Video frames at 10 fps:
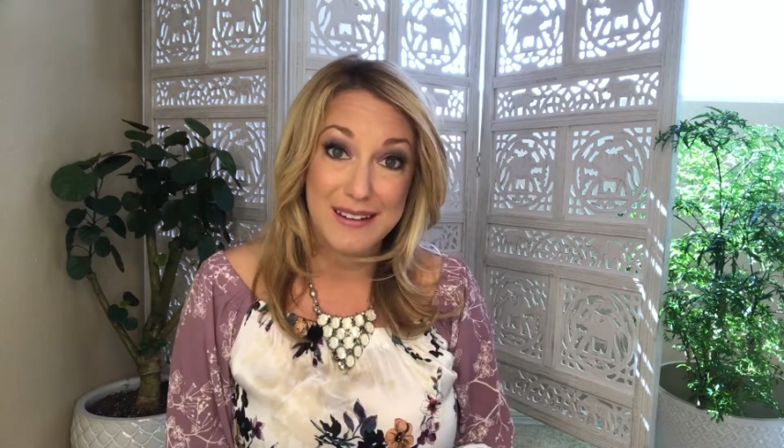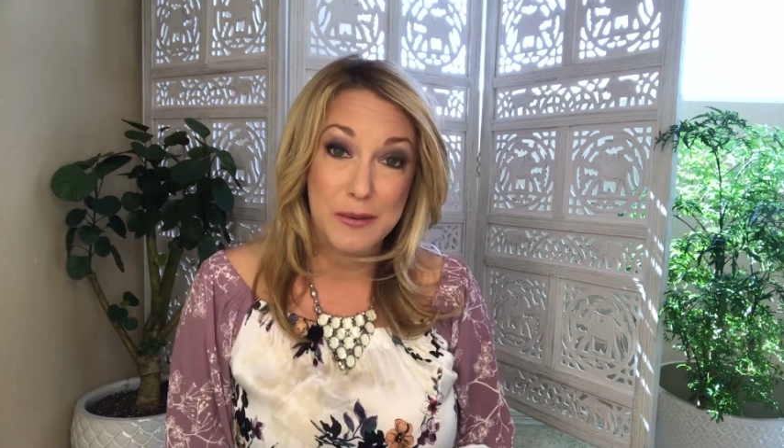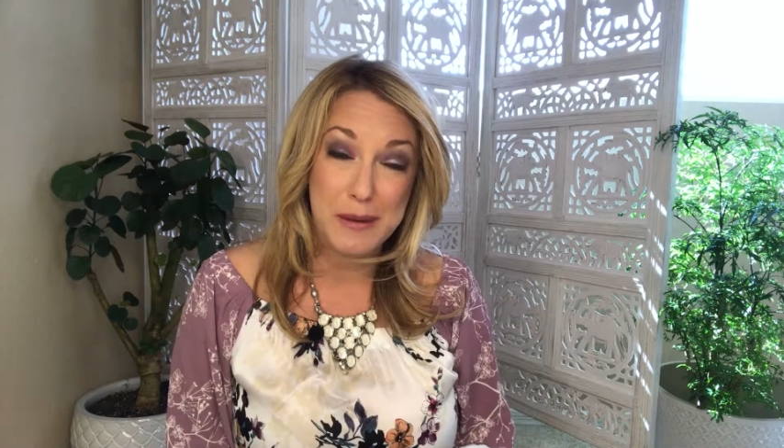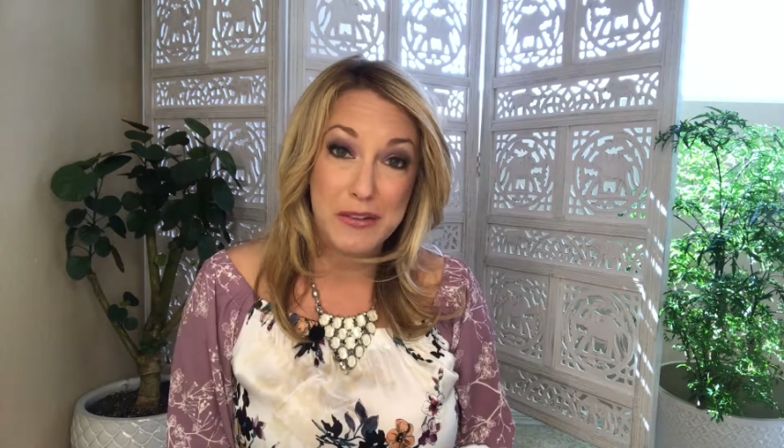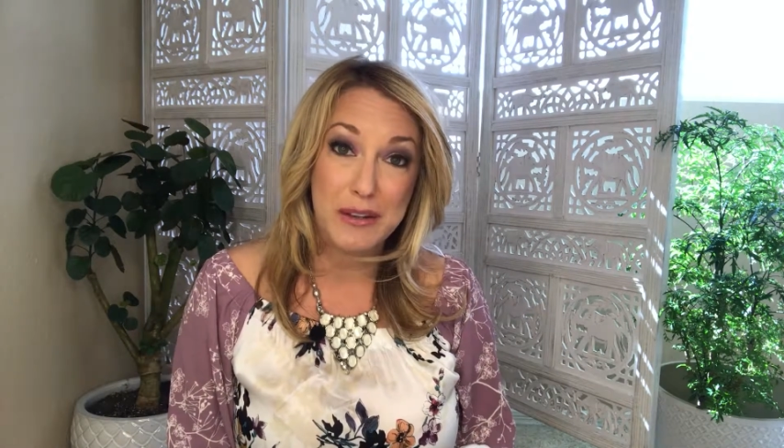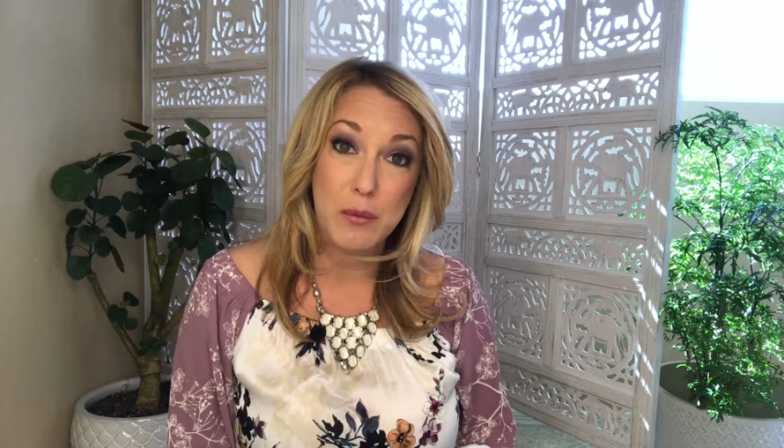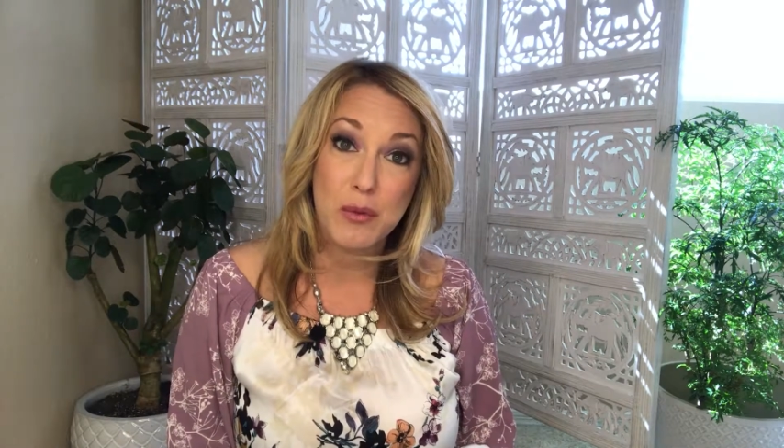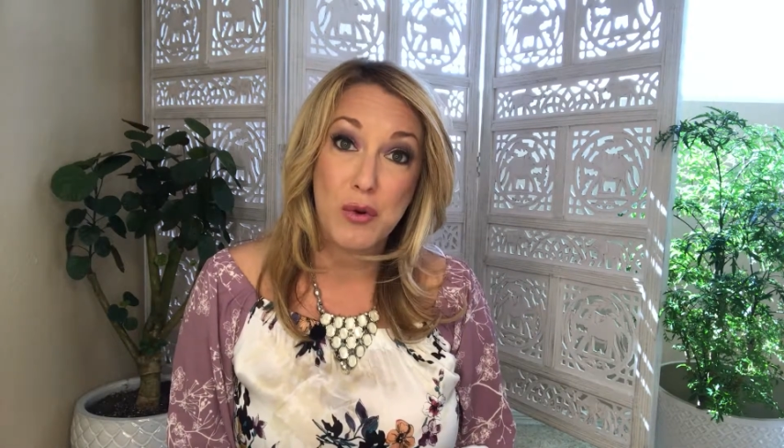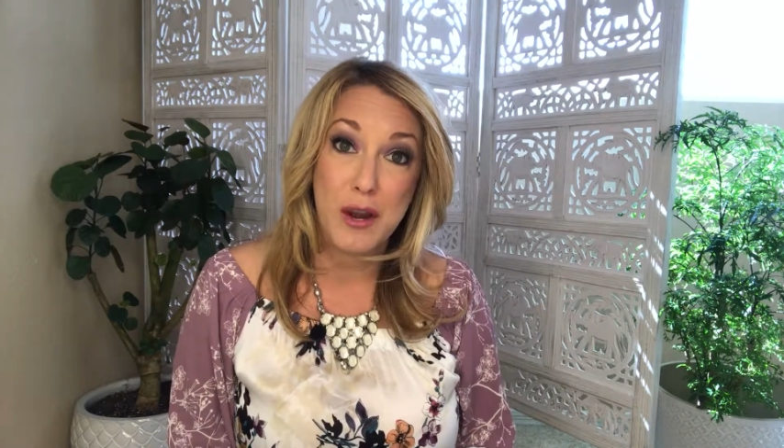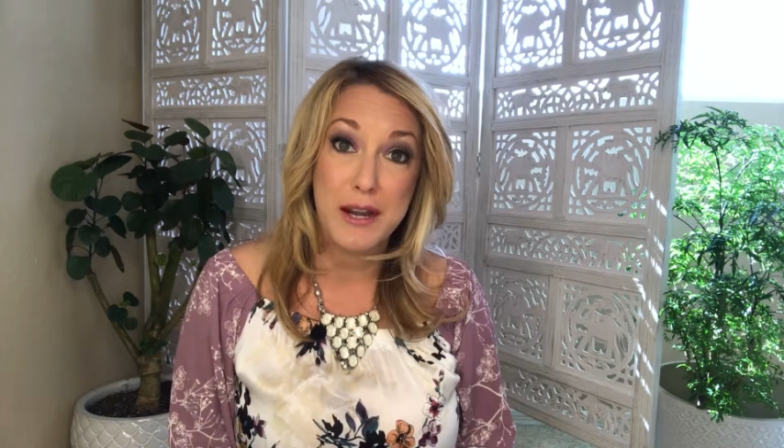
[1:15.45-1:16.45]
especially with
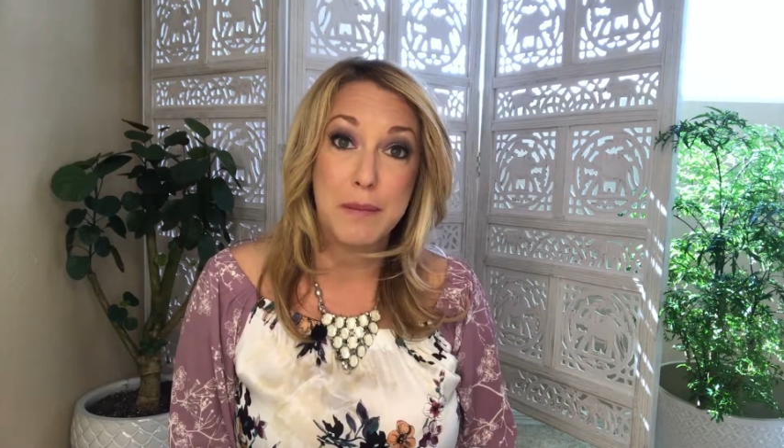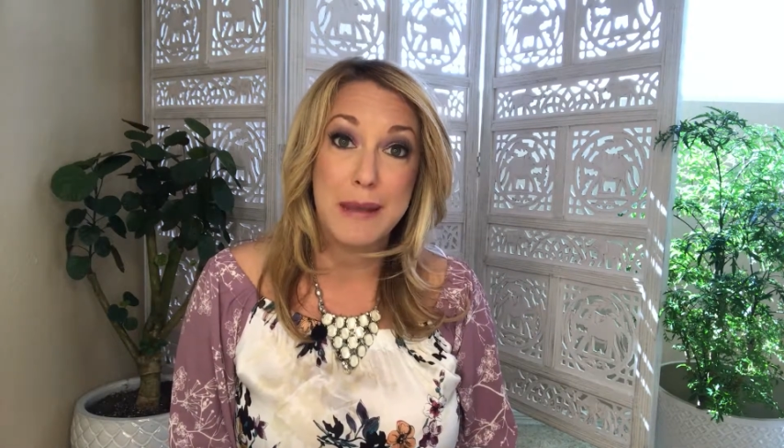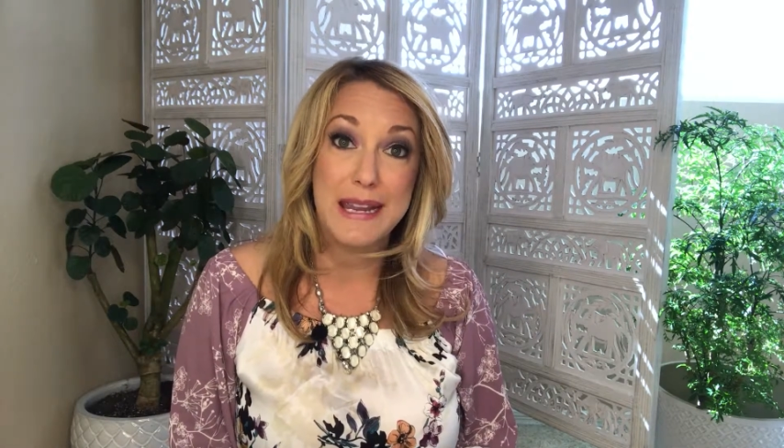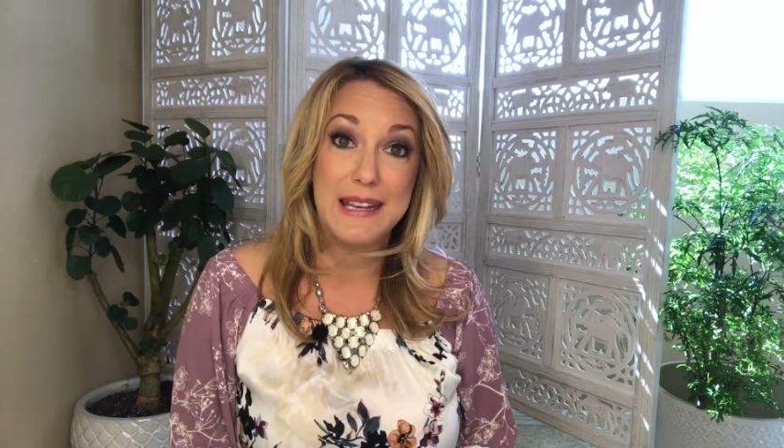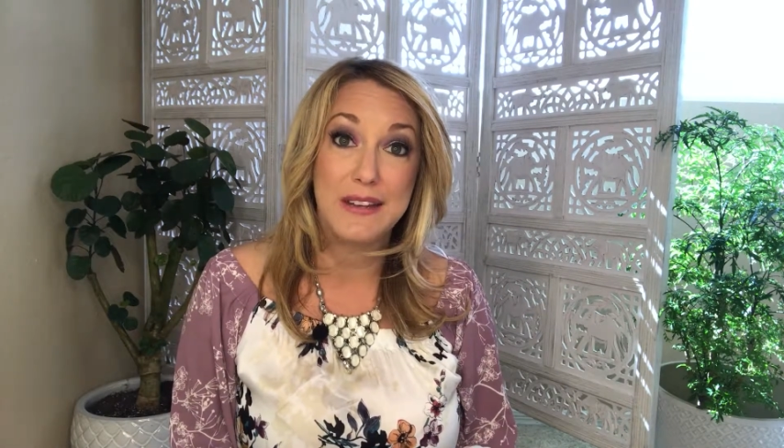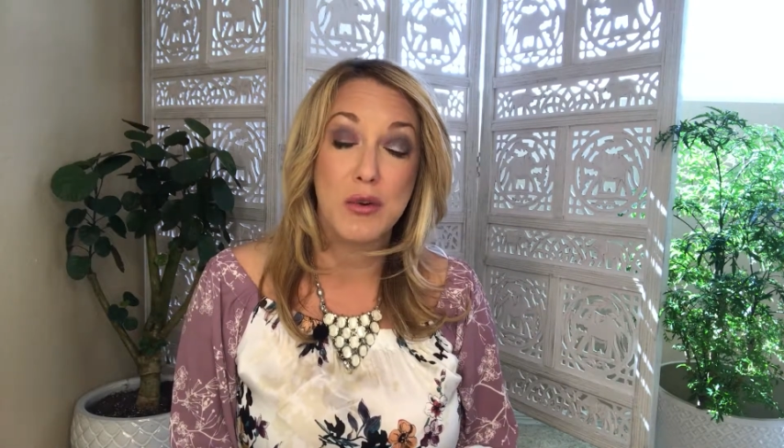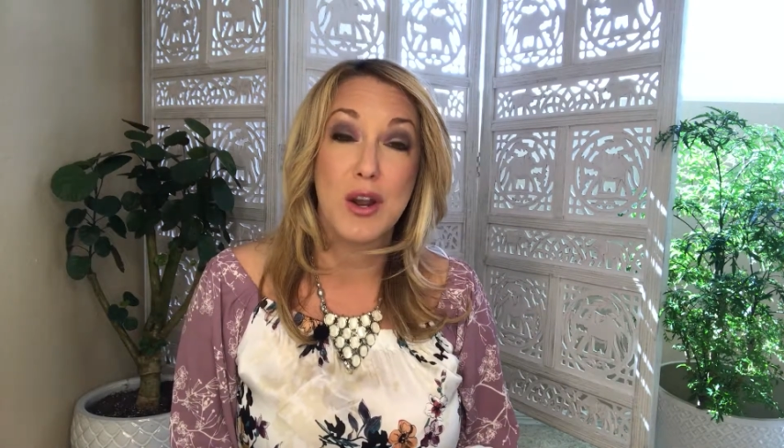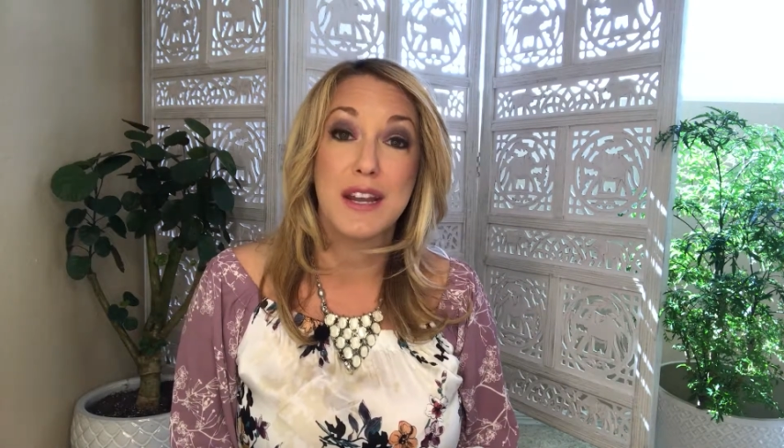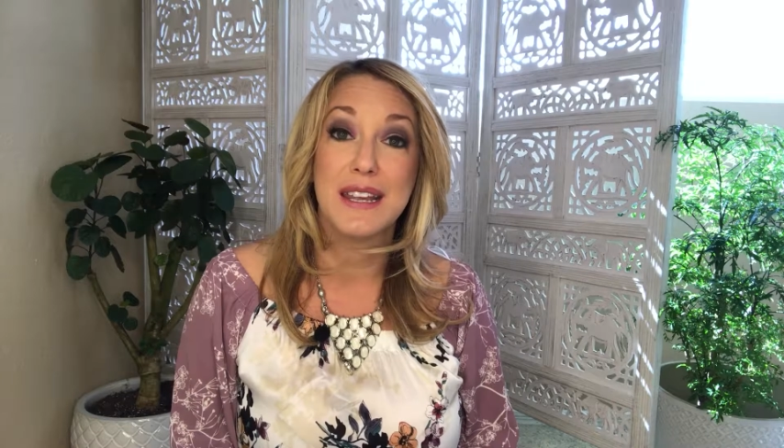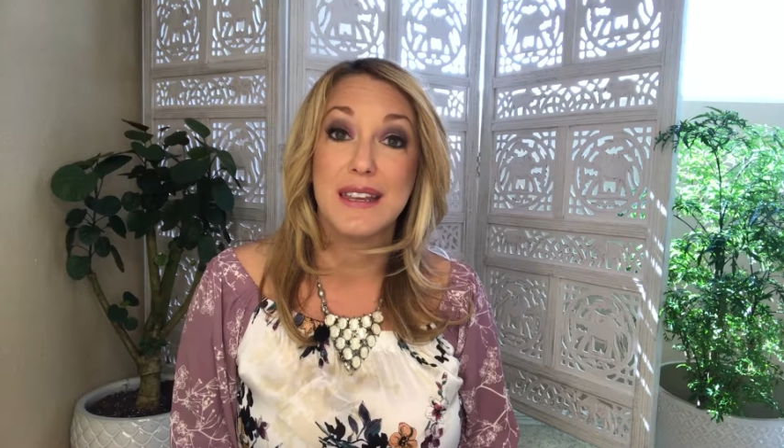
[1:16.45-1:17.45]
chronic pain and
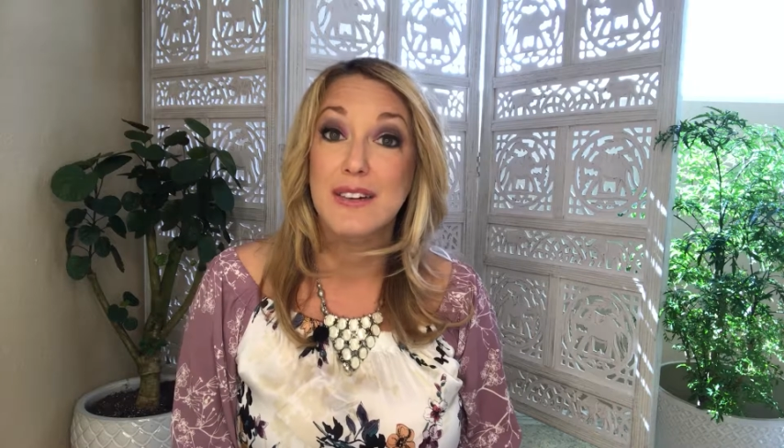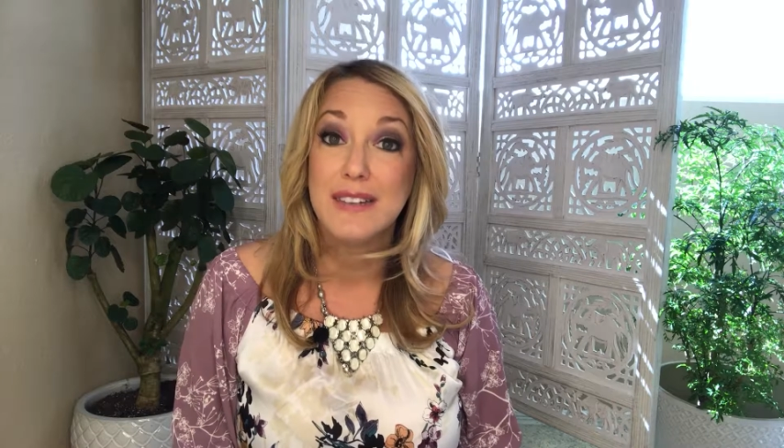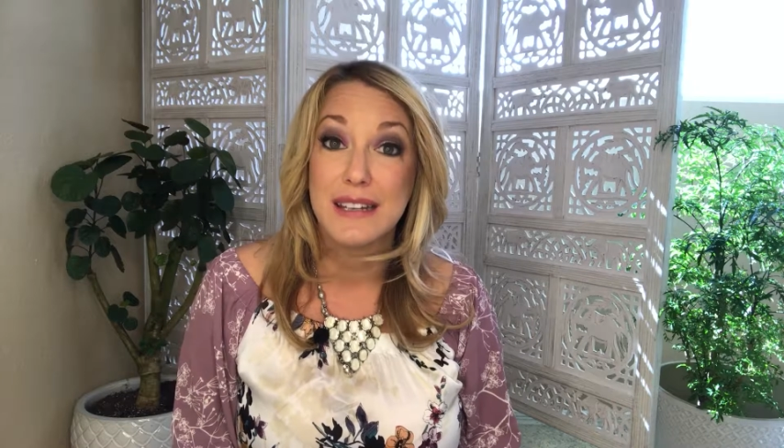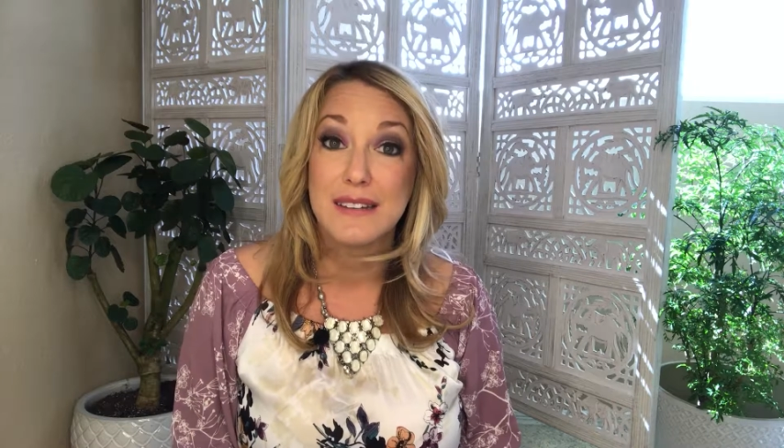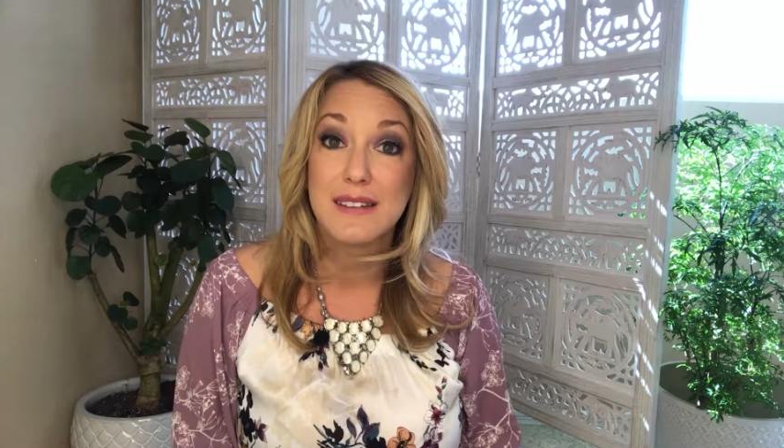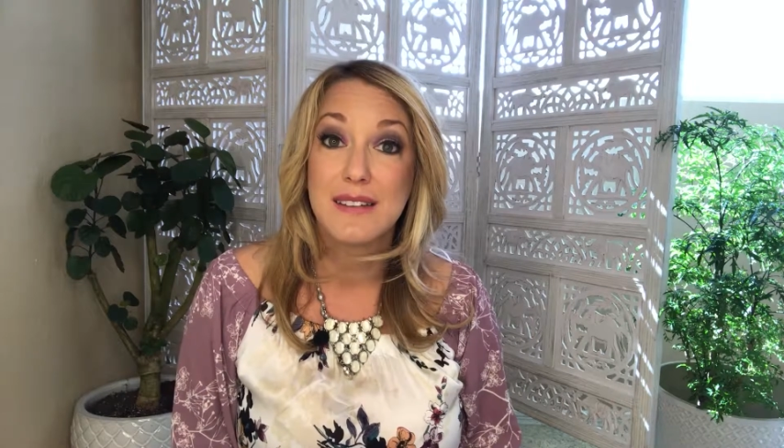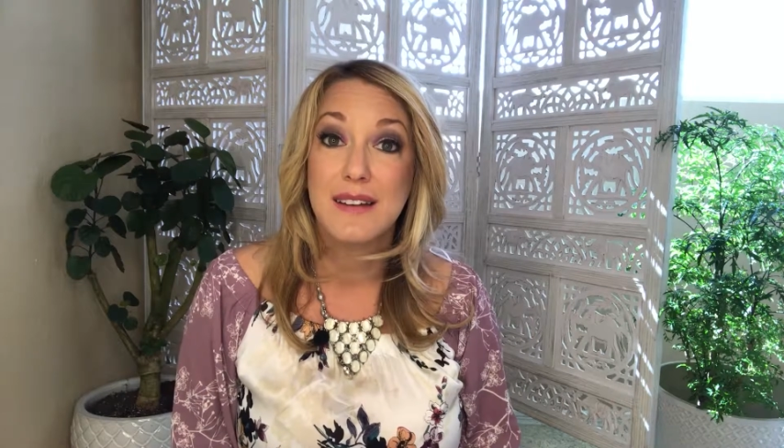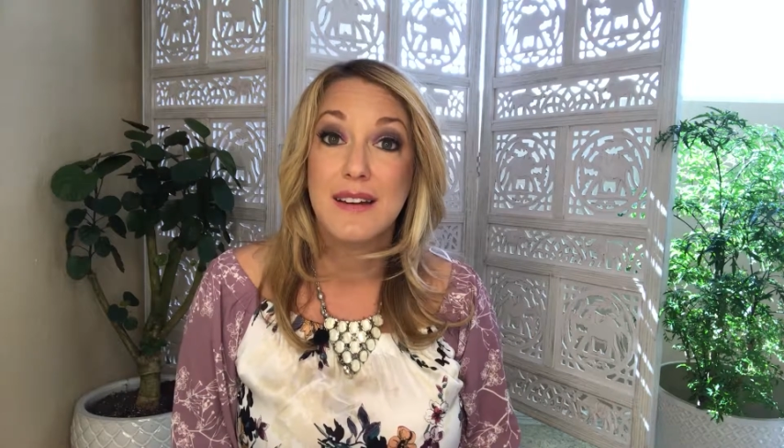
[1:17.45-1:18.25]
chronic illness.